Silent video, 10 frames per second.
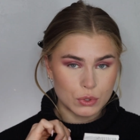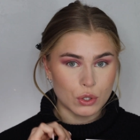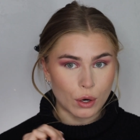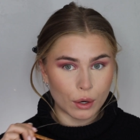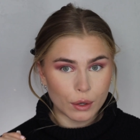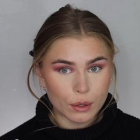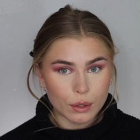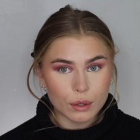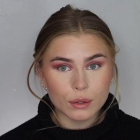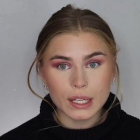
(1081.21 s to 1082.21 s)
dark.
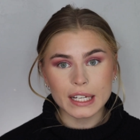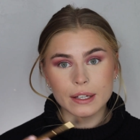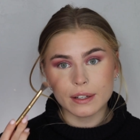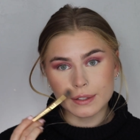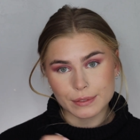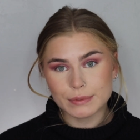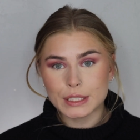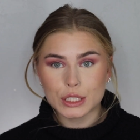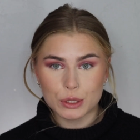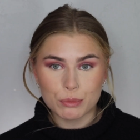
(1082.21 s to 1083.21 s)
Like,
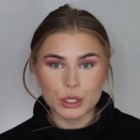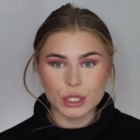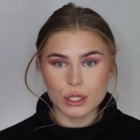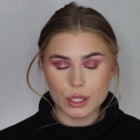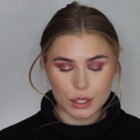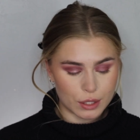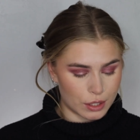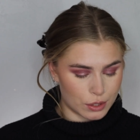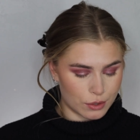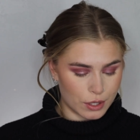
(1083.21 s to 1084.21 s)
it's pretty dark,
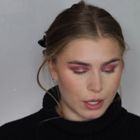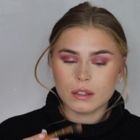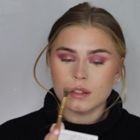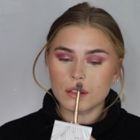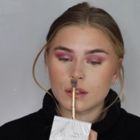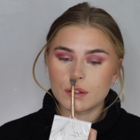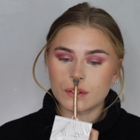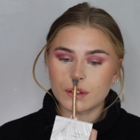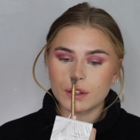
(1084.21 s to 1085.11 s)
that's great. And do a